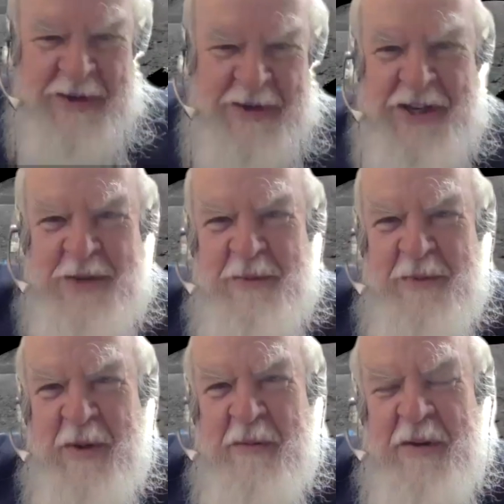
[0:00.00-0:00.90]
just,
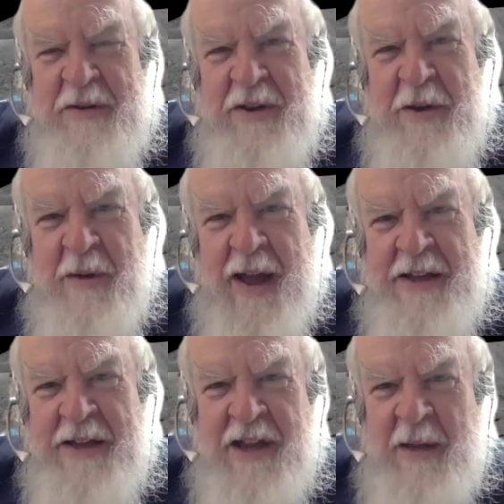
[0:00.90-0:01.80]
you were
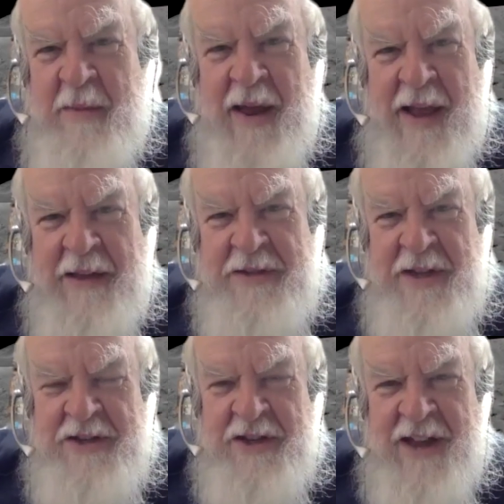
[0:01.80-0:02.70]
asking about how
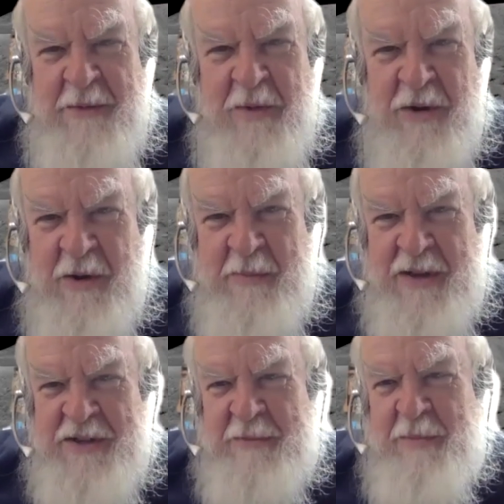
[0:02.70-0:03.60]
such a network would be
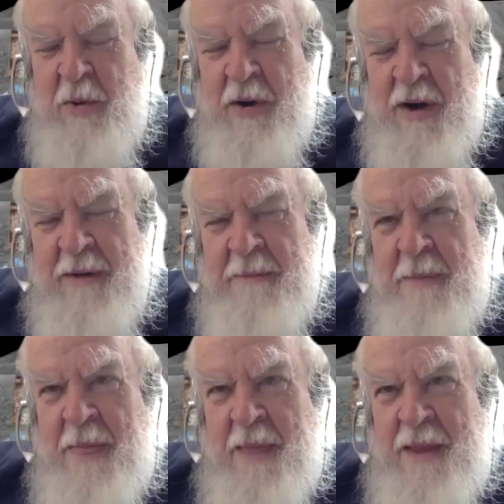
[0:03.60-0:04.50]
supported.
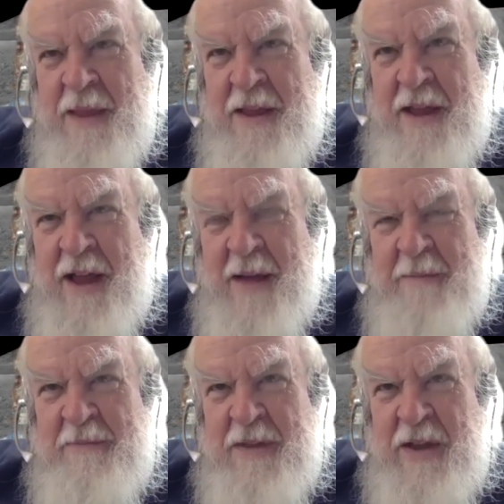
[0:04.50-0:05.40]

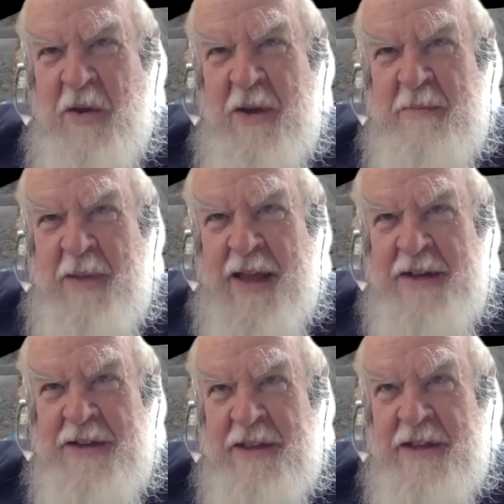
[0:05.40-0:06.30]
Going back
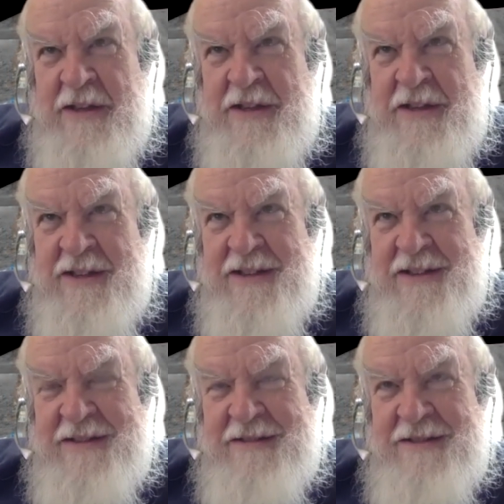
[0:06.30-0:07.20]
to this
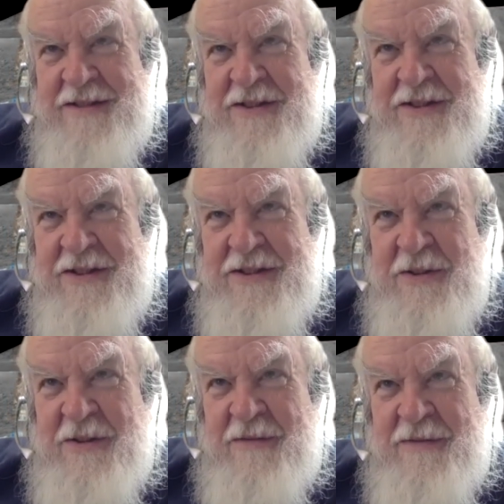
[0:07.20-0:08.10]
sort of